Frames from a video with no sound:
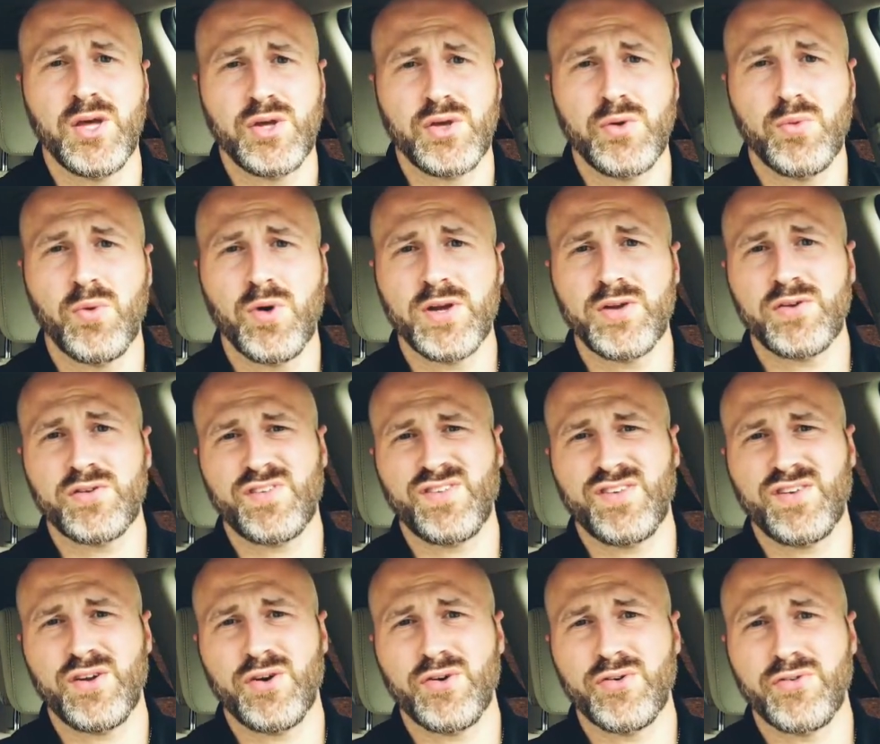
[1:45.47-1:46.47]
You want your
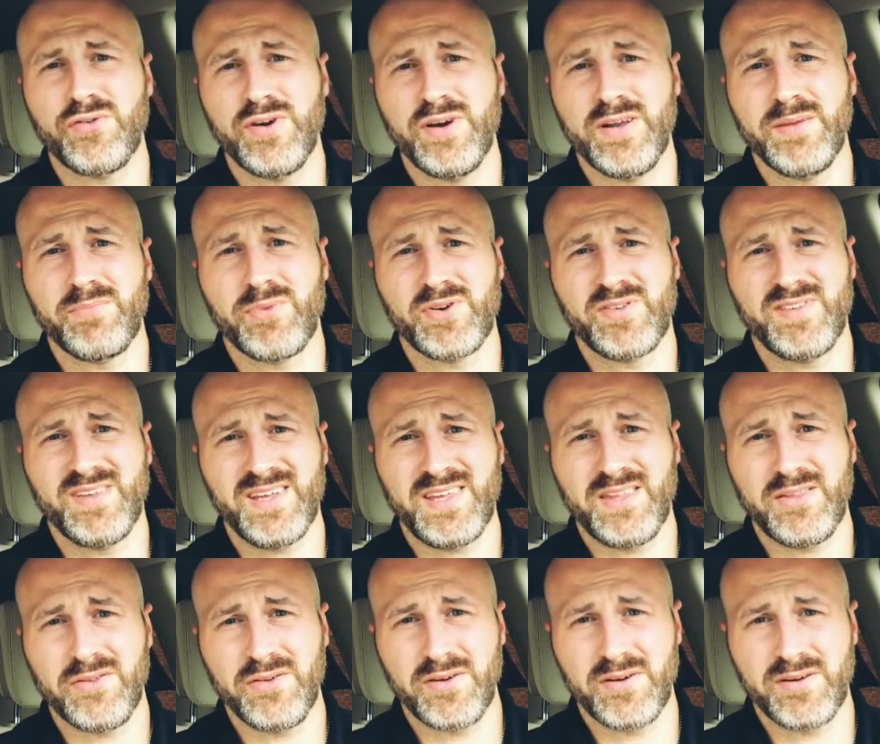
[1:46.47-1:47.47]
children in
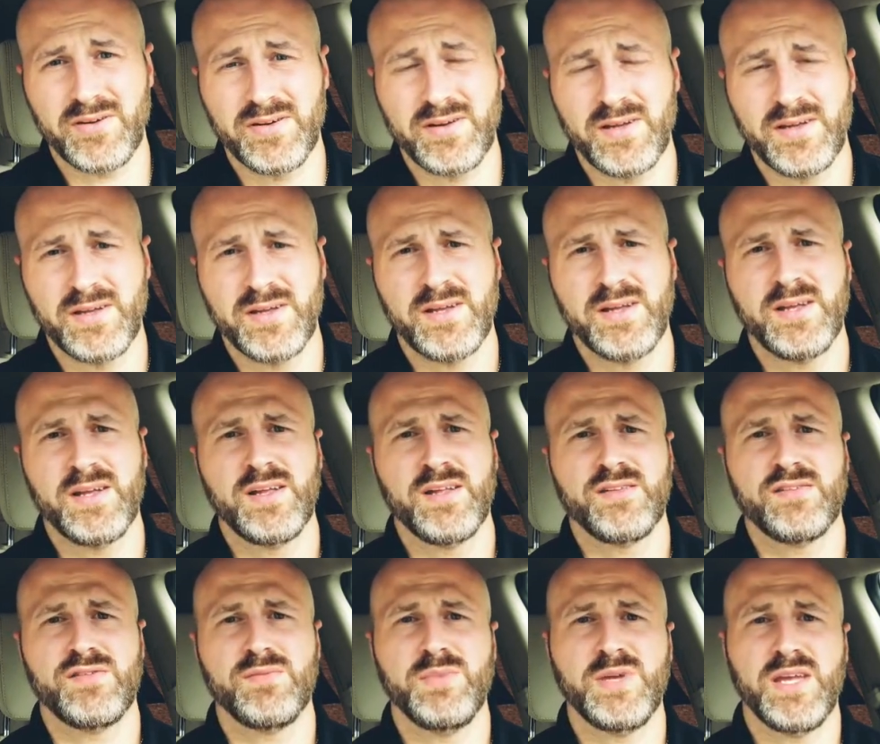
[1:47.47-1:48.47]
particular
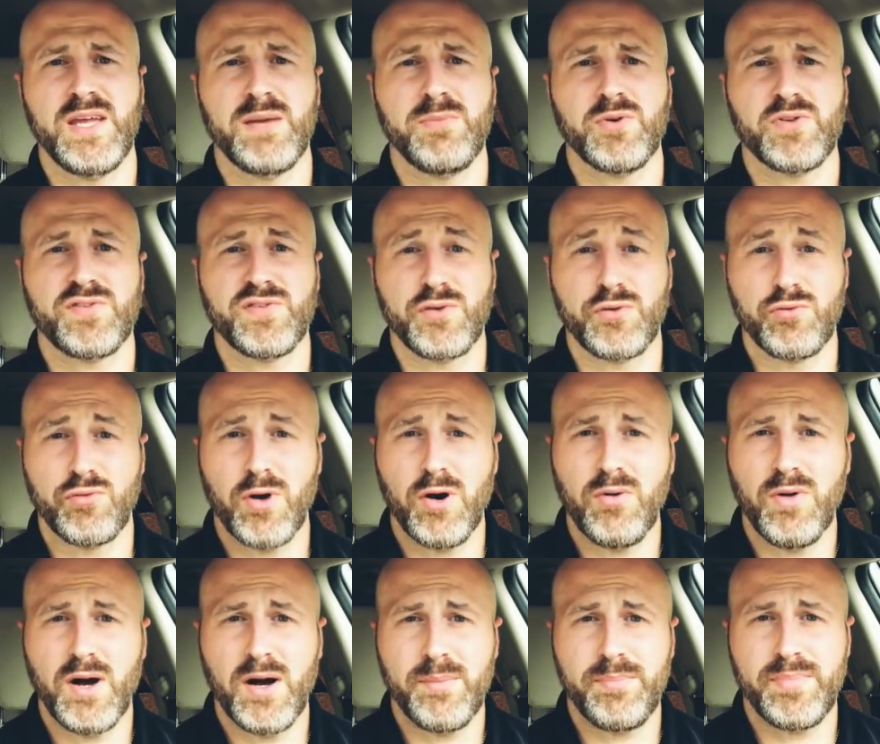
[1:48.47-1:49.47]
to be able to
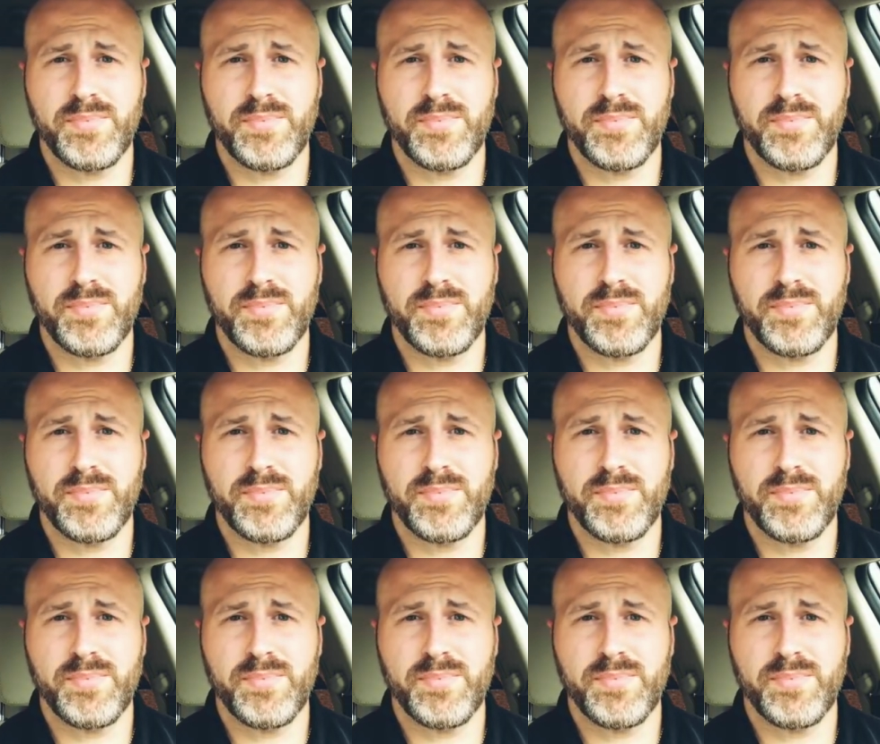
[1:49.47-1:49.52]
grow up